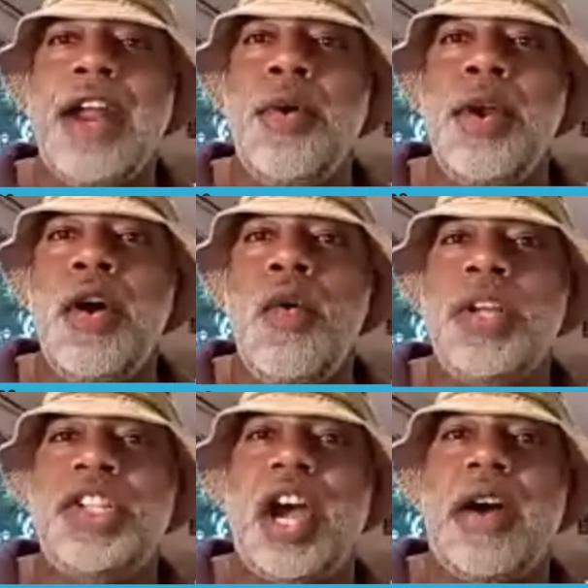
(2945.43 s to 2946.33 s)
don't know
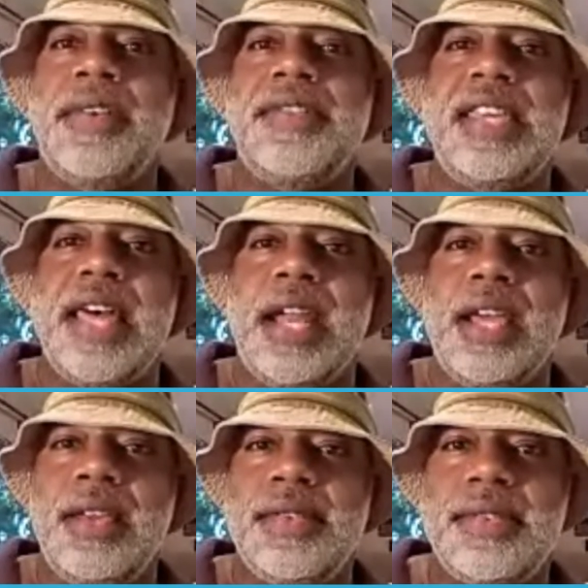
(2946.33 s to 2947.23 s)
which currency that
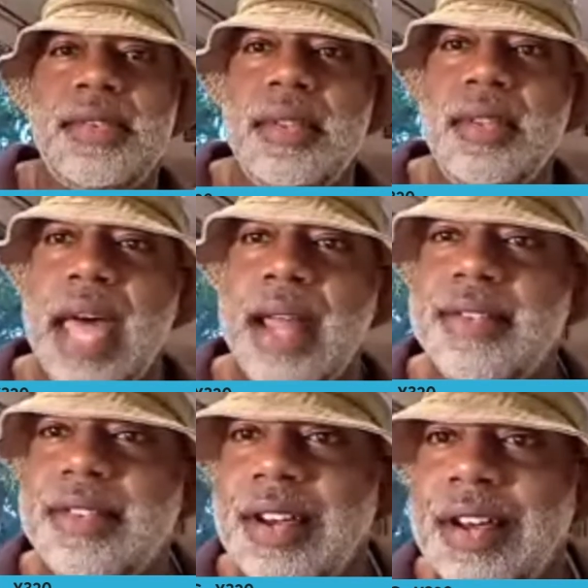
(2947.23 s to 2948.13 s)
is. That
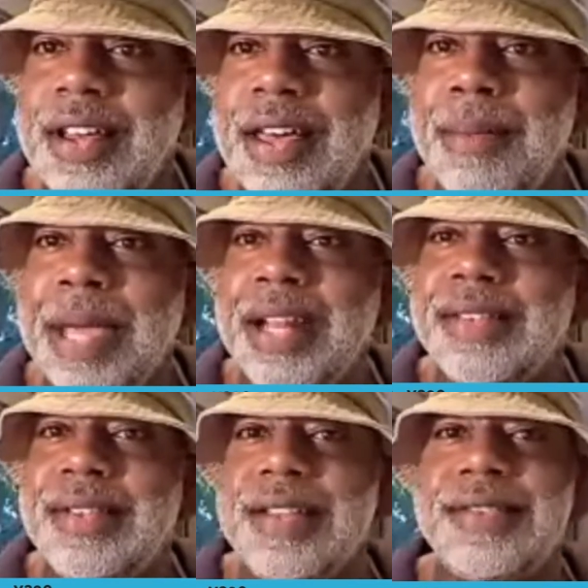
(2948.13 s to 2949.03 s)
I mean,
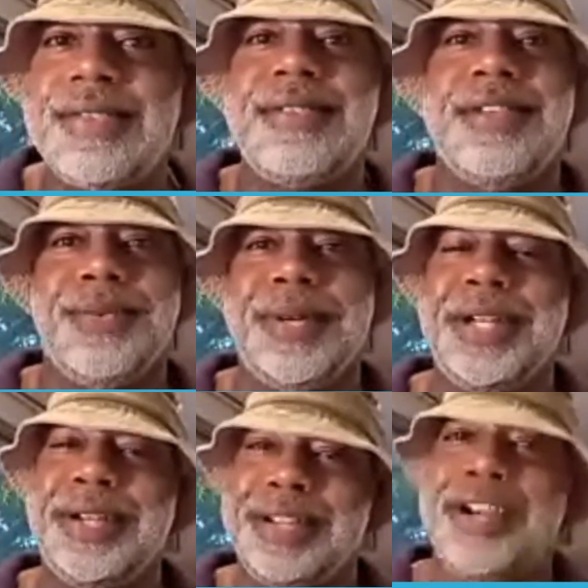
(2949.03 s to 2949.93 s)
it's
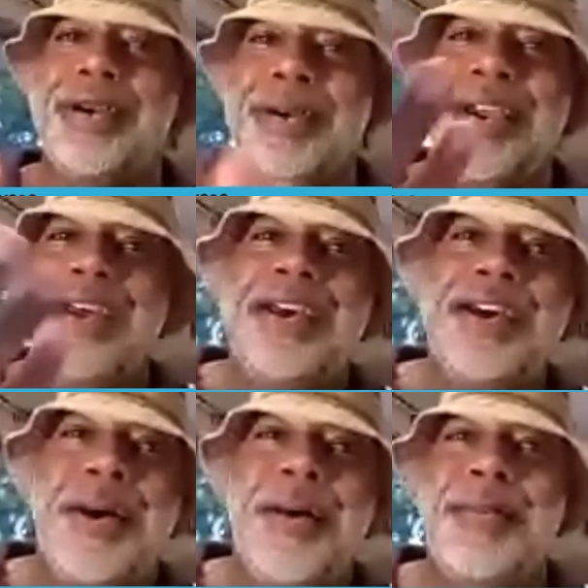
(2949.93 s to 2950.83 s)
your
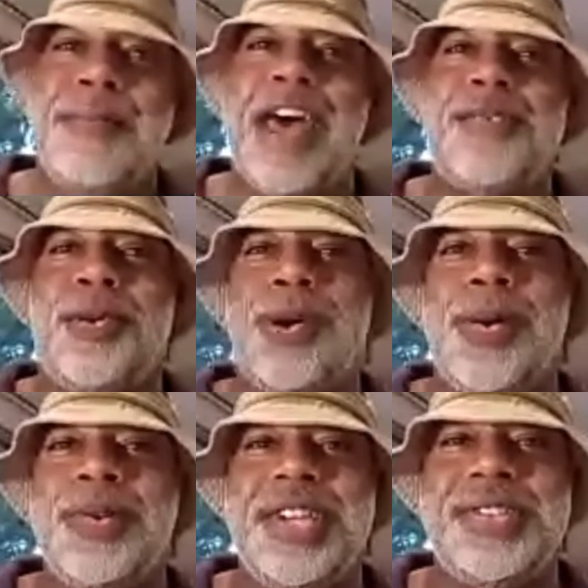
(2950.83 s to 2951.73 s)
Passport
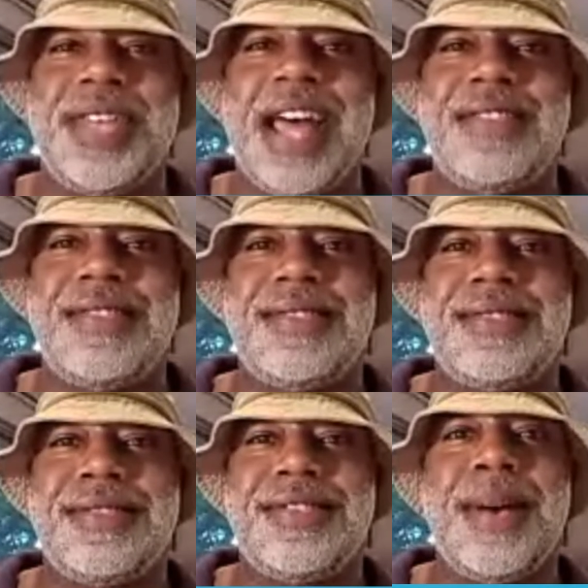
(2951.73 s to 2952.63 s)
OG, so
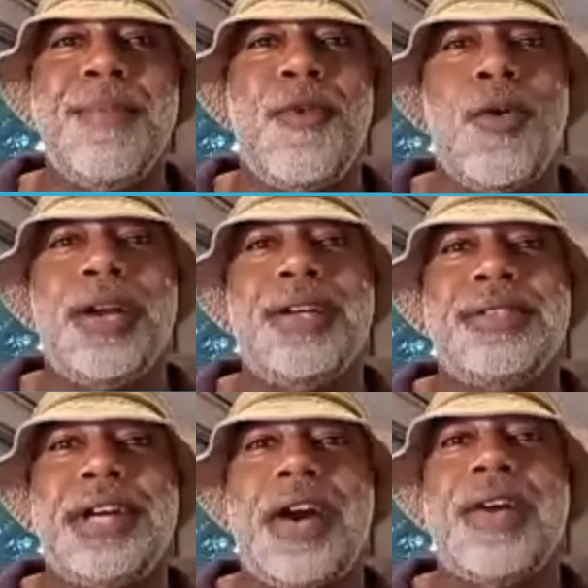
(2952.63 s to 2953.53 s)
that's some foreign
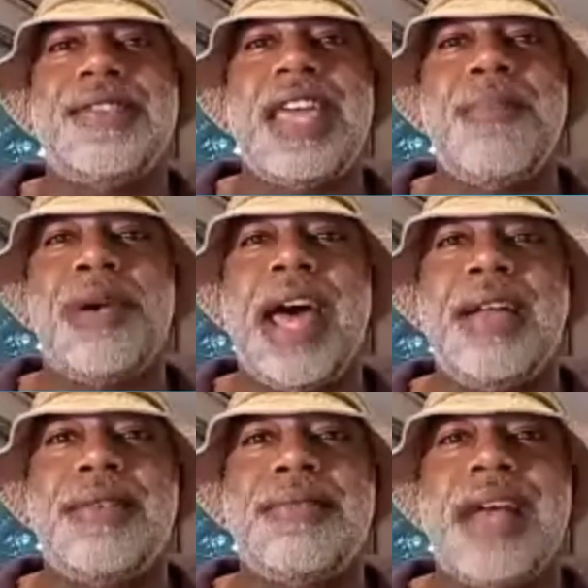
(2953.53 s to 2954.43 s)
currency, but
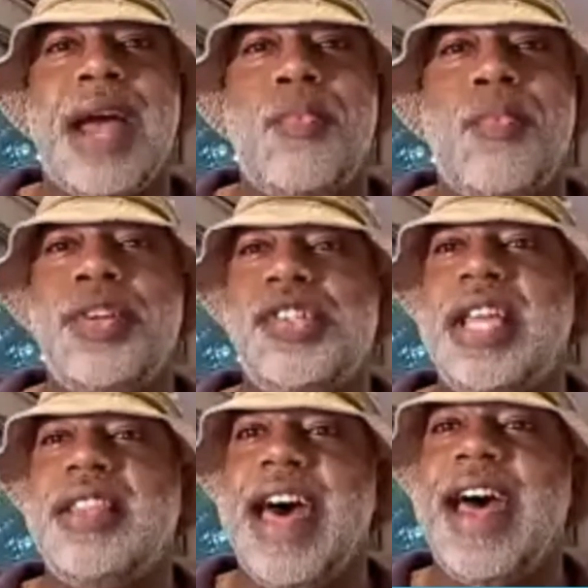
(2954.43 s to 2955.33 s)
I
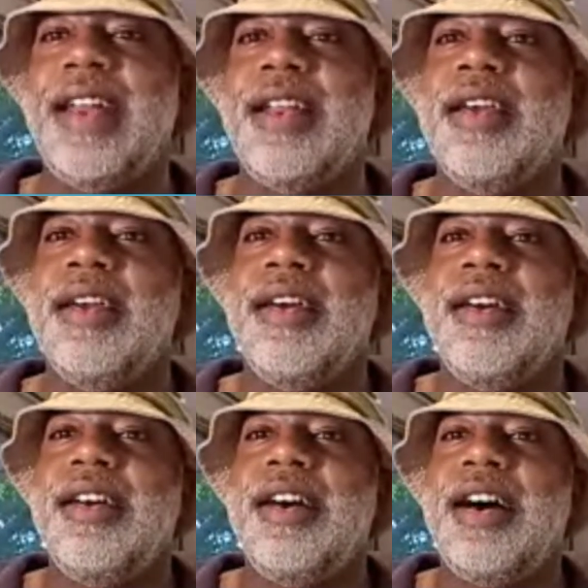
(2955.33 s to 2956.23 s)
appreciate that.
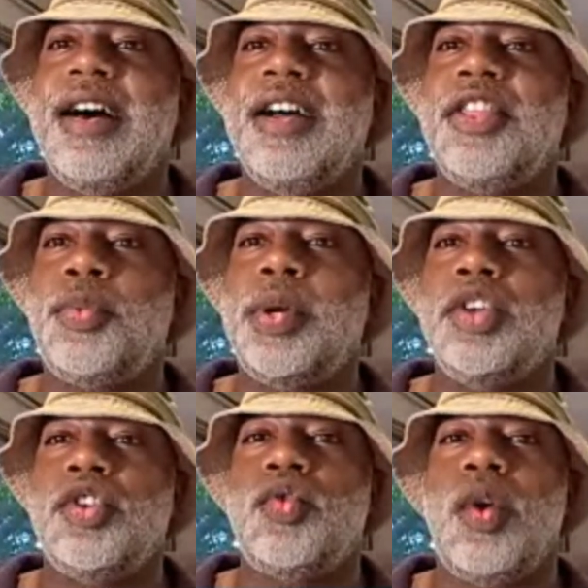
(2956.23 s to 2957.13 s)

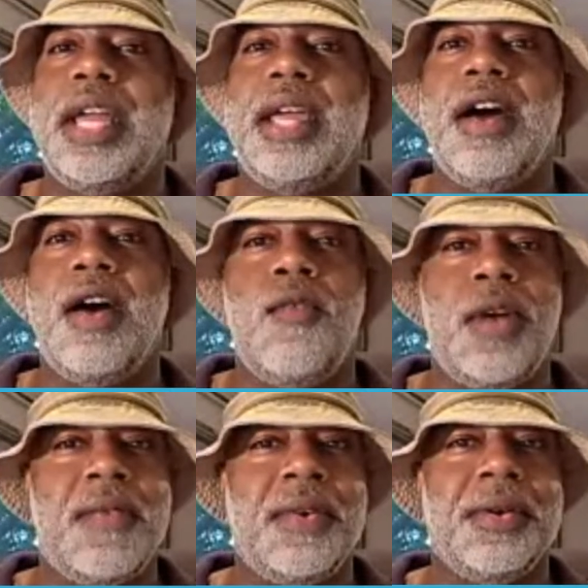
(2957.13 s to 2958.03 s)
320 of
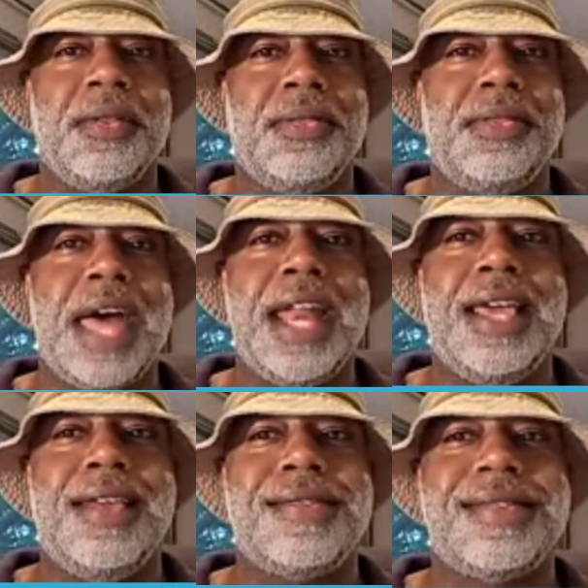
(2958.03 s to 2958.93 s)
whatever that
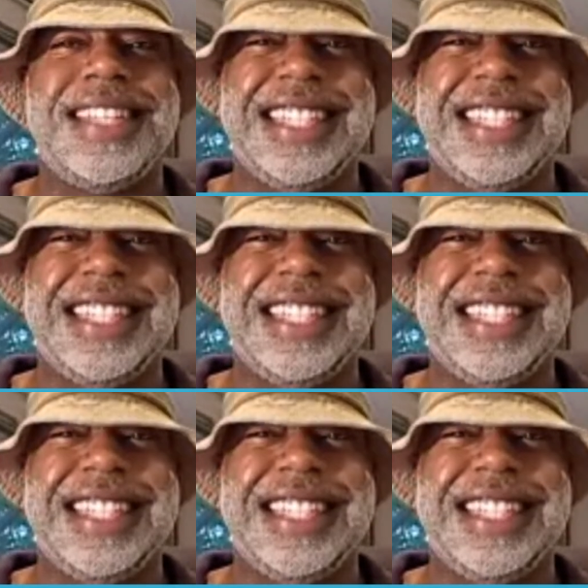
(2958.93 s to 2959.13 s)
is.